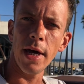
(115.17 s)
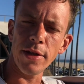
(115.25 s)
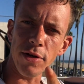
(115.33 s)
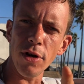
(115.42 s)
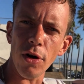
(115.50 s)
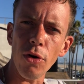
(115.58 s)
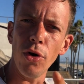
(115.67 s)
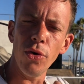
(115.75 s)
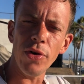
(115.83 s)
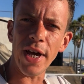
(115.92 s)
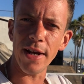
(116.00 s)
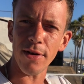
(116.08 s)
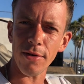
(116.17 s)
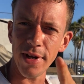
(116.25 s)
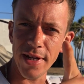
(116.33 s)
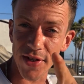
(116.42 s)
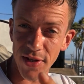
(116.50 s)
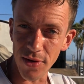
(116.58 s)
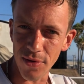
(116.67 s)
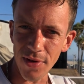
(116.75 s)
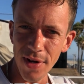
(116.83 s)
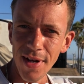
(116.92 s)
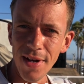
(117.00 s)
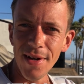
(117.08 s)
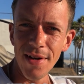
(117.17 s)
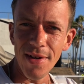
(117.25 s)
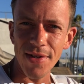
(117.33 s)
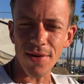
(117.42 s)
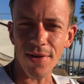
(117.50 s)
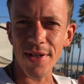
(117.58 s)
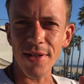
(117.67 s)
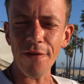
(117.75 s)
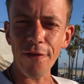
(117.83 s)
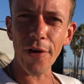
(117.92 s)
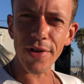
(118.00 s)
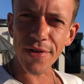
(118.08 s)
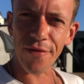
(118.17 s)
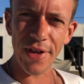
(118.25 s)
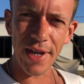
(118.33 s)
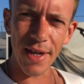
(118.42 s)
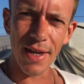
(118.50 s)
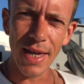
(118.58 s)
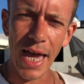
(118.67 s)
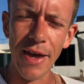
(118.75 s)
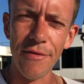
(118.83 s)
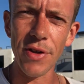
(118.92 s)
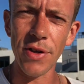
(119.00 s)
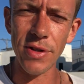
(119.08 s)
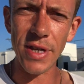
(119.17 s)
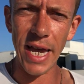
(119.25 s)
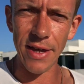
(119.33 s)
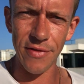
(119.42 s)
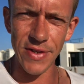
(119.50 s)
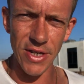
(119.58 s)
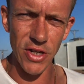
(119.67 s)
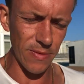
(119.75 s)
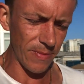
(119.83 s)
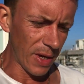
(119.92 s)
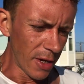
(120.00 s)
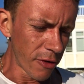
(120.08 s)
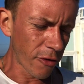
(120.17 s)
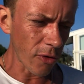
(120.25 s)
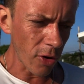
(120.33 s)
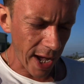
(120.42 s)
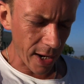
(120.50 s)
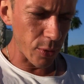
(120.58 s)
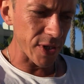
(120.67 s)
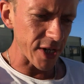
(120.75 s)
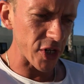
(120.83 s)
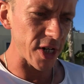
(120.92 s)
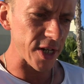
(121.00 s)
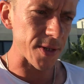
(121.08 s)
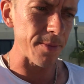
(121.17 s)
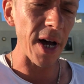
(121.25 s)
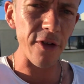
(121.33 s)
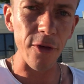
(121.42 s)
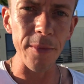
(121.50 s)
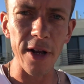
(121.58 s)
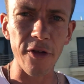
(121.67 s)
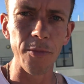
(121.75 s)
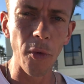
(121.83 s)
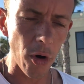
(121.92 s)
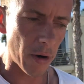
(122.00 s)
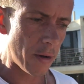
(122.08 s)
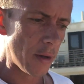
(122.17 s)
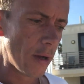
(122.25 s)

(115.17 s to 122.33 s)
And you know who they know, it's you. So it's the first thing, have a good acquisition. Sure, acquisition is much, much more.